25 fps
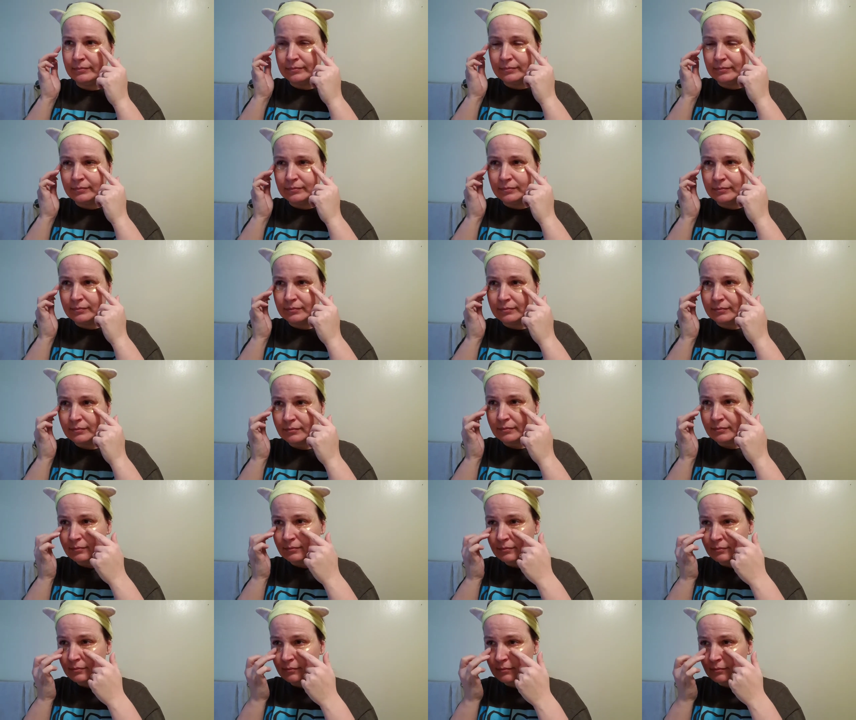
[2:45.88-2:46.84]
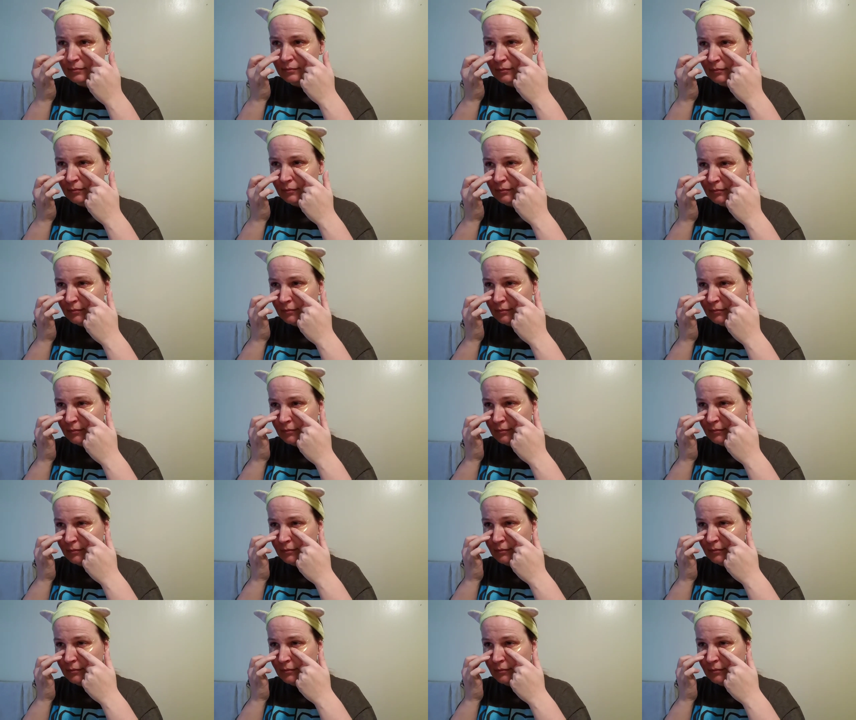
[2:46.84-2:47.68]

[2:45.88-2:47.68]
Nothing is said.